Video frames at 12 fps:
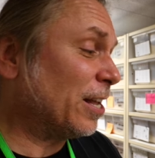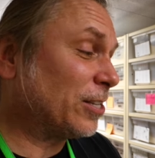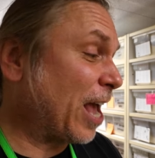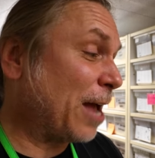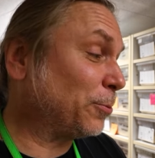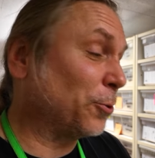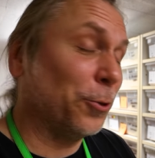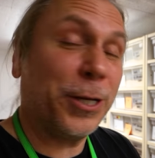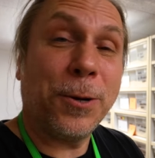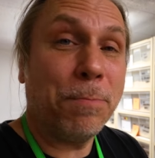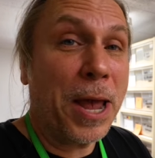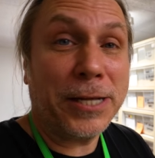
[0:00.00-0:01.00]
It's
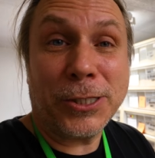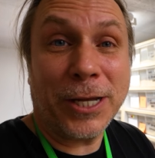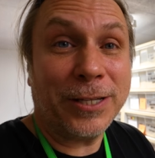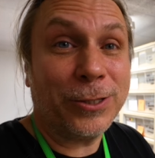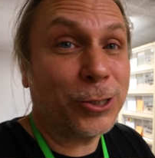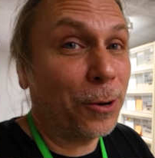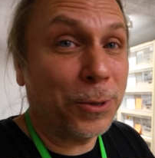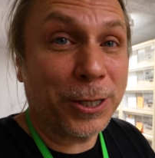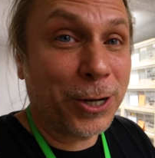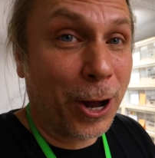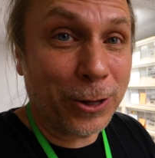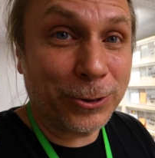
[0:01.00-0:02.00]
absolutely amazing, and some of the
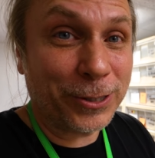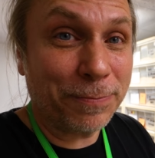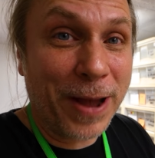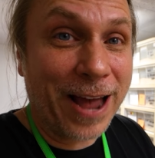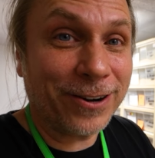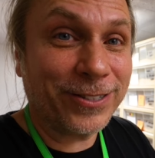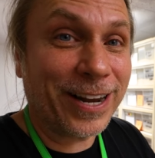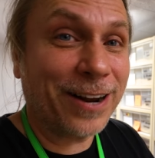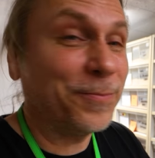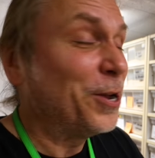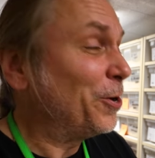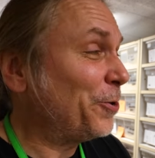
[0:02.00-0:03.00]
colors and patterns on
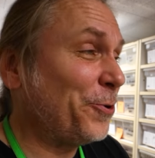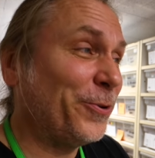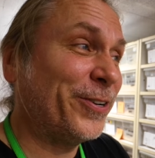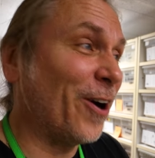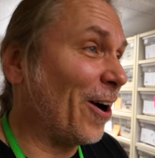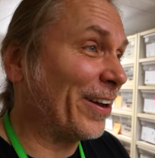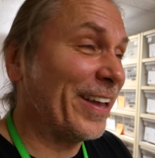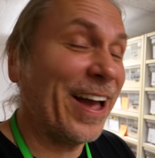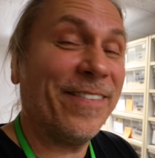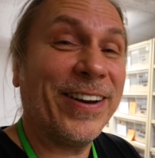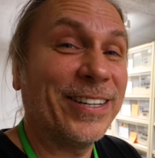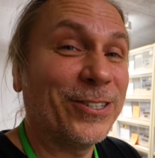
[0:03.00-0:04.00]
them, who doggy,
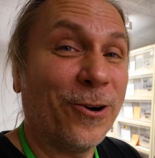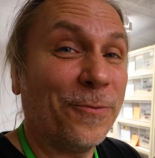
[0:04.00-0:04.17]
I mean, it's